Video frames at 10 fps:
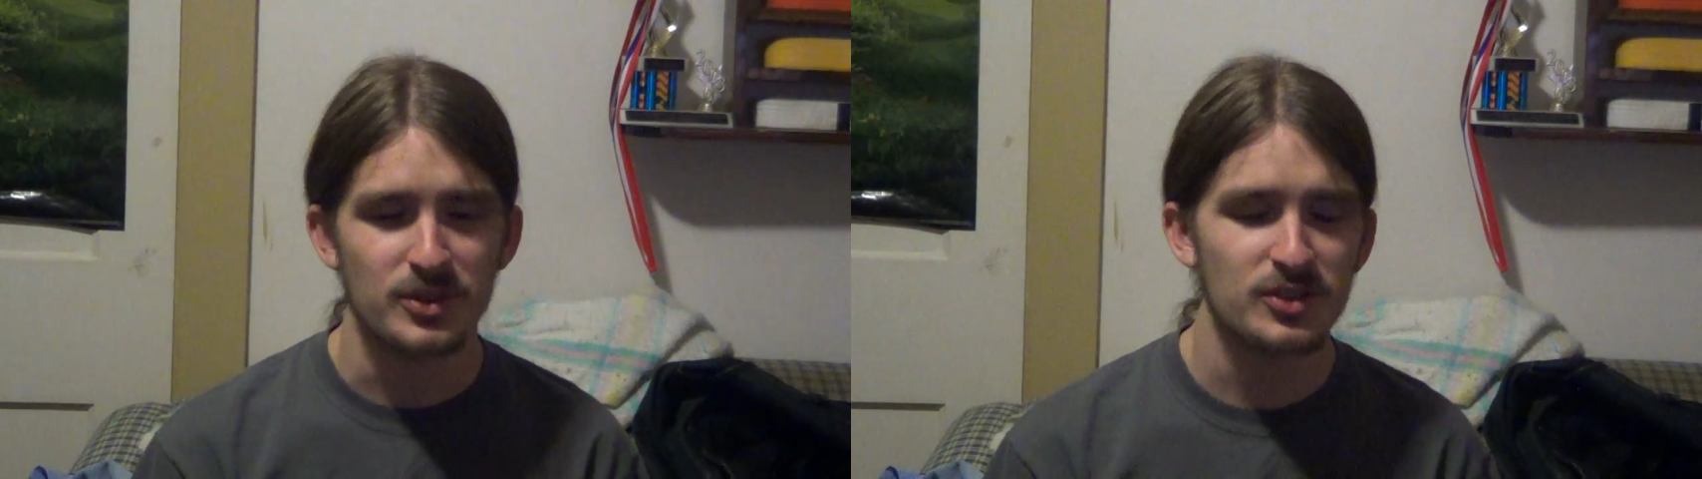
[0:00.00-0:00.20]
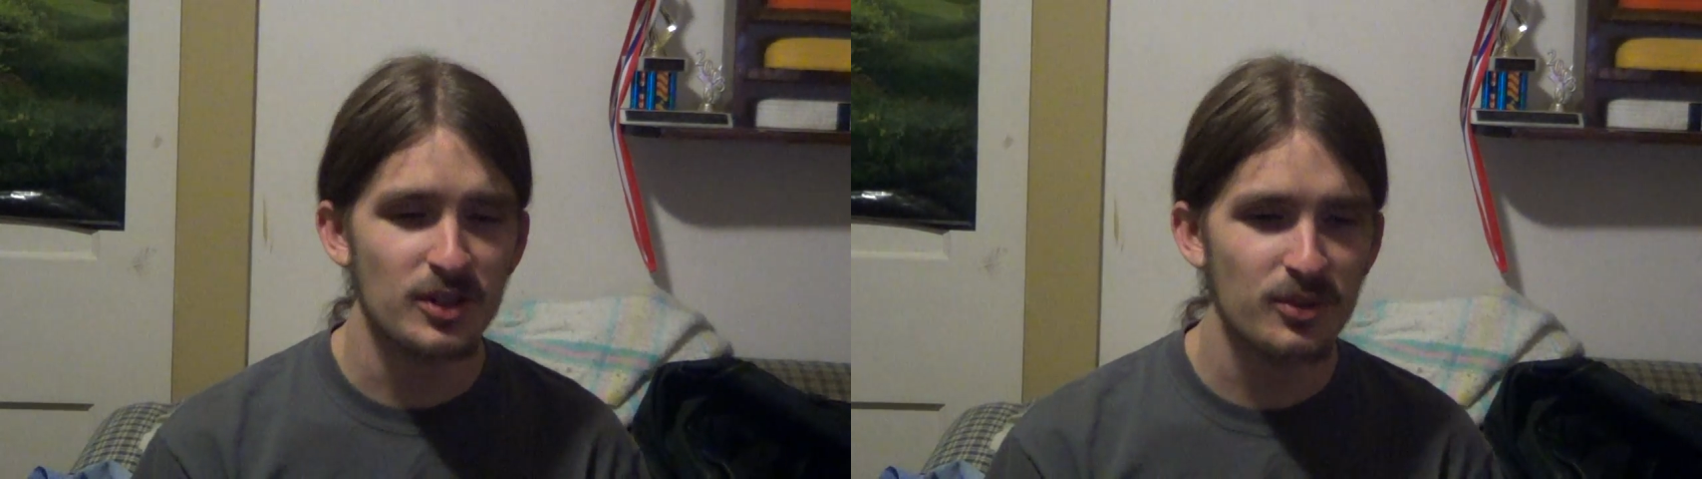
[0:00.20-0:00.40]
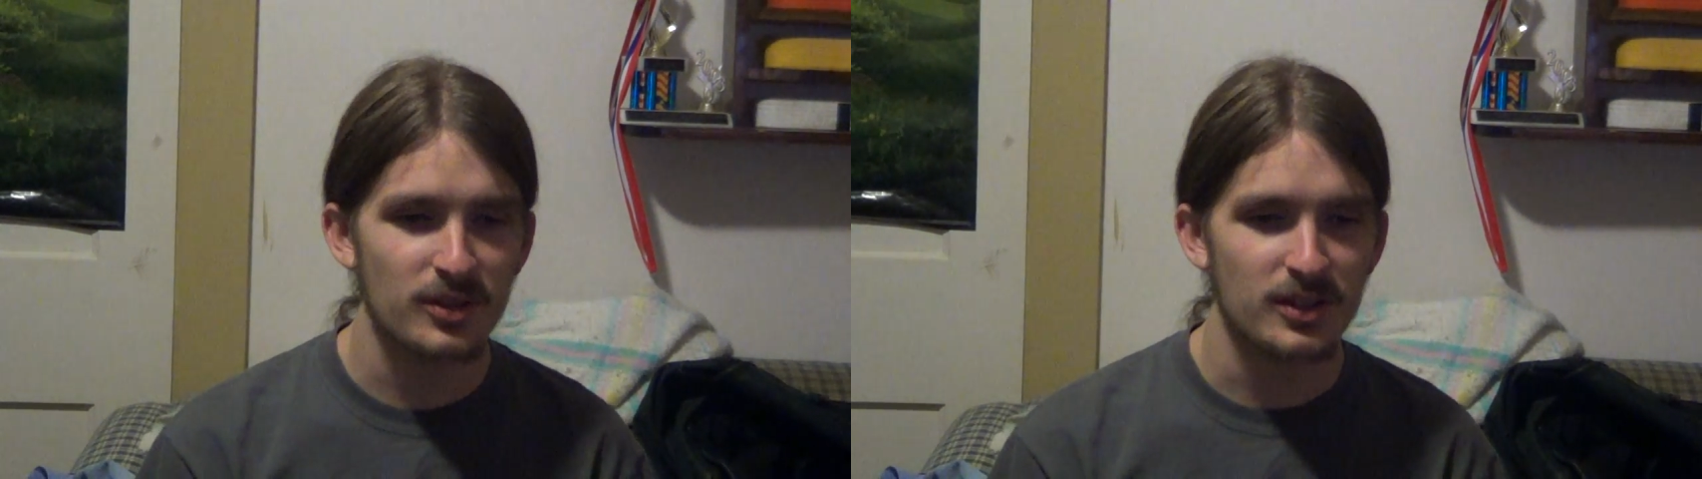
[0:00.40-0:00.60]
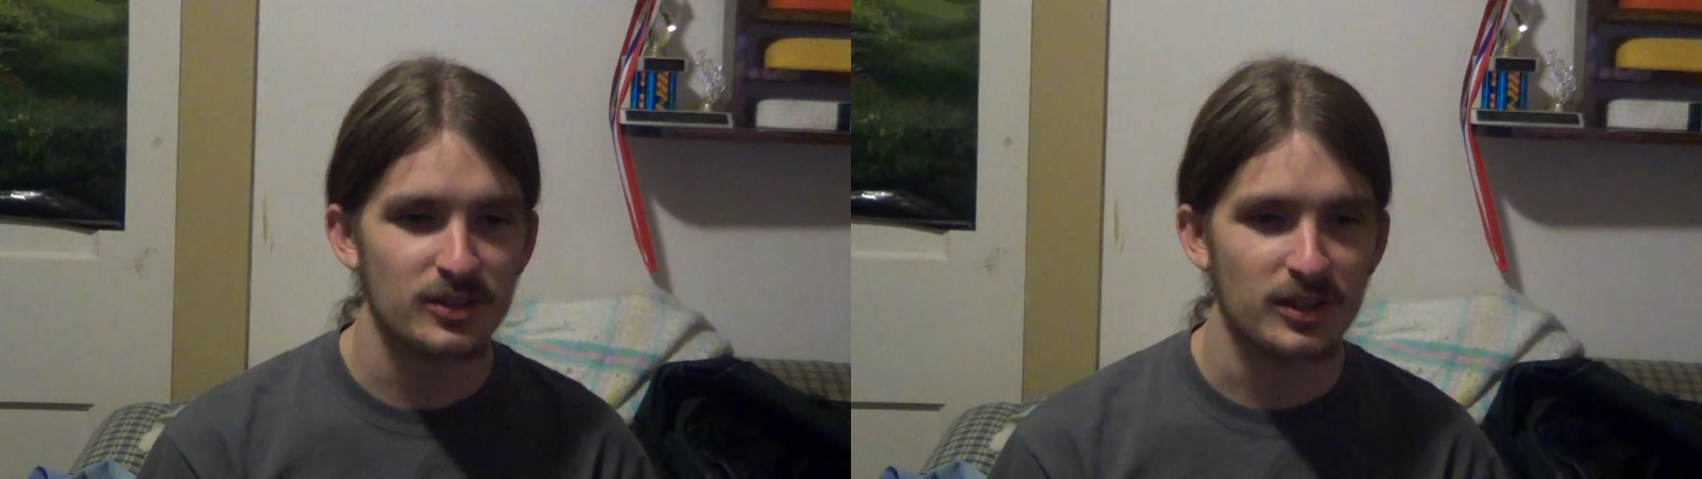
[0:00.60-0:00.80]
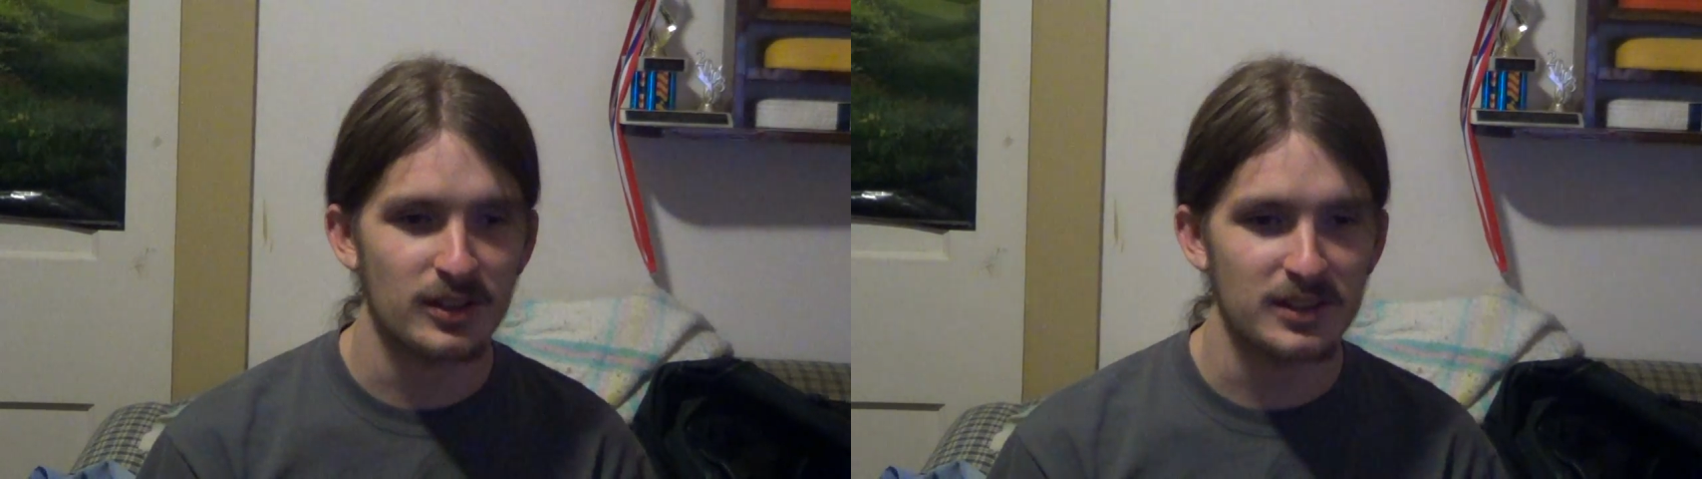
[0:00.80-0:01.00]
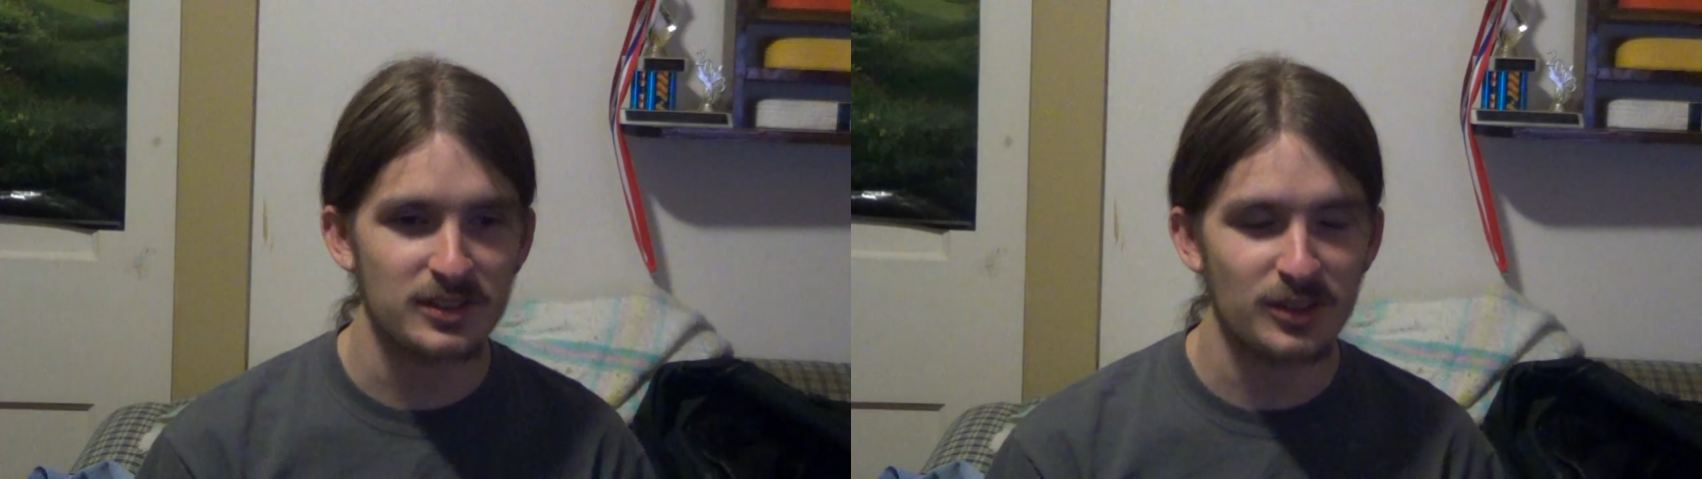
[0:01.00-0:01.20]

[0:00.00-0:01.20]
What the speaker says: Which is another thing. It's like, that's